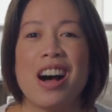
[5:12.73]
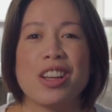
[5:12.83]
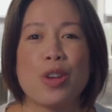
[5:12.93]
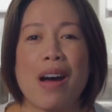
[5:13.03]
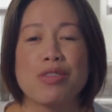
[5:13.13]

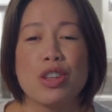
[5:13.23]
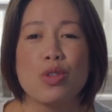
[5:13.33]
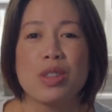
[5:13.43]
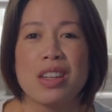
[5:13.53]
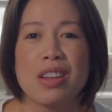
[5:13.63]
You have to
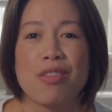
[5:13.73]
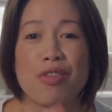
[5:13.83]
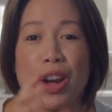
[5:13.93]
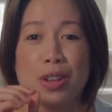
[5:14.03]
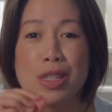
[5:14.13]
use it
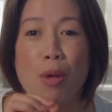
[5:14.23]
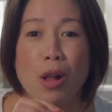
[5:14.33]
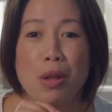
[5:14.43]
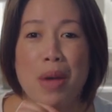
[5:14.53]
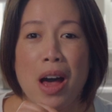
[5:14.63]
very
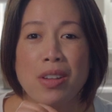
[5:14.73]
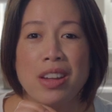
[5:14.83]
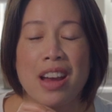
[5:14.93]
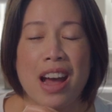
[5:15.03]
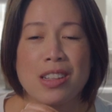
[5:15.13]
small amount
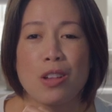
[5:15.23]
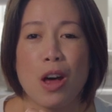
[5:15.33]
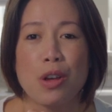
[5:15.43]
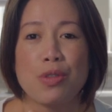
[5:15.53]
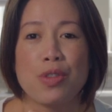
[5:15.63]
and it adds a
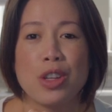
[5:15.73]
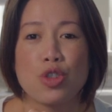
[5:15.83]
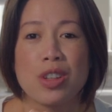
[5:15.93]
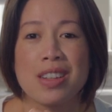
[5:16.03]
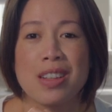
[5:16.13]
lot of
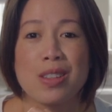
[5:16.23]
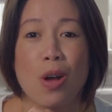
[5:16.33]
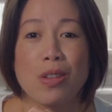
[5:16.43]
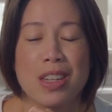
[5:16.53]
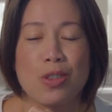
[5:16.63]
interesting
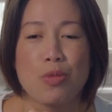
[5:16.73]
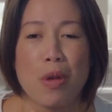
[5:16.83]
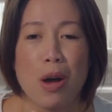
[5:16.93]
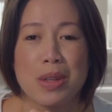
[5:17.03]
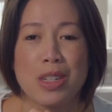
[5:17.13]
salty and
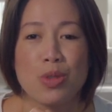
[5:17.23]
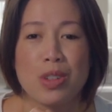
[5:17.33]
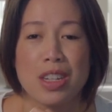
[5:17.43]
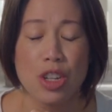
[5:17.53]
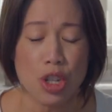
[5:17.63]
umami to a
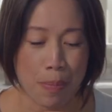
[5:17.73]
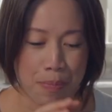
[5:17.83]
dish.